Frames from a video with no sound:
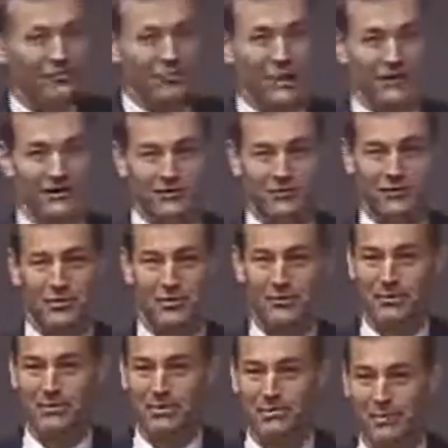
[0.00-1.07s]
of making sure
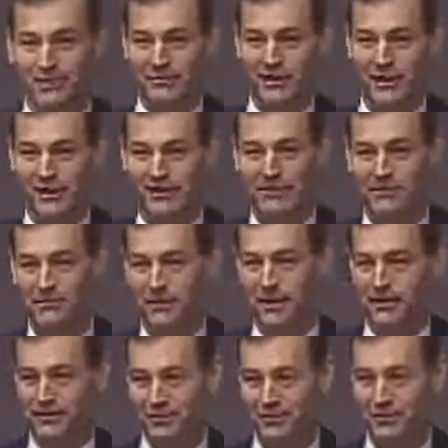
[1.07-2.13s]
that people are taking their
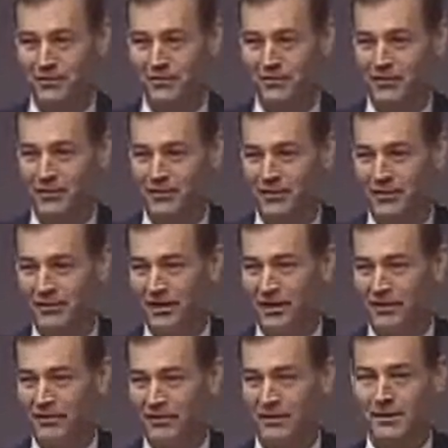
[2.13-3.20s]
medicines
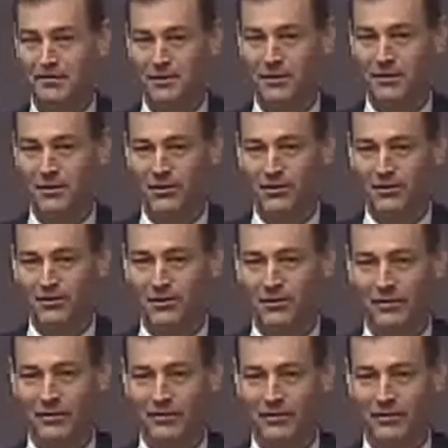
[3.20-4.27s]
and keeping their
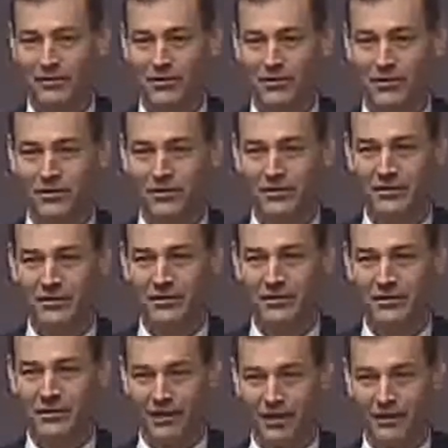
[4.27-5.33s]
cholesterol
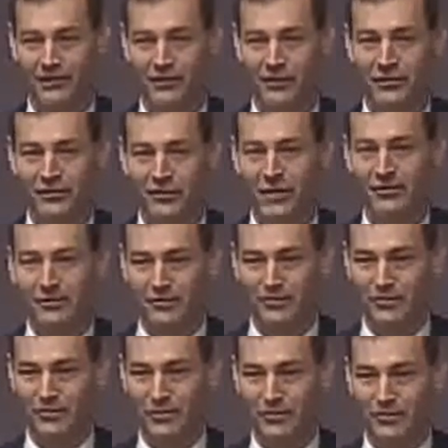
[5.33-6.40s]
at low
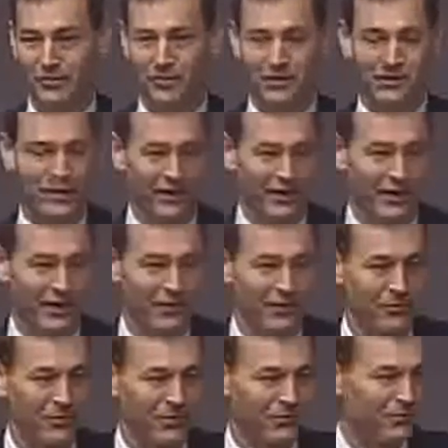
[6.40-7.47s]
levels, the ones that are at high
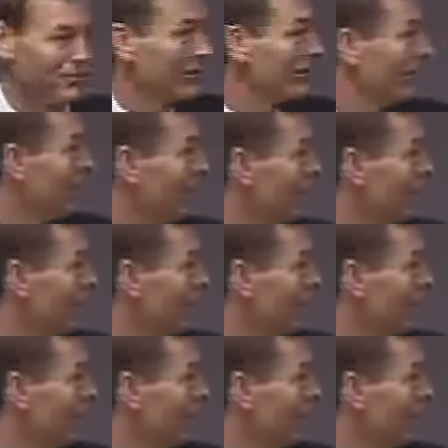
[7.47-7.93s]
risk.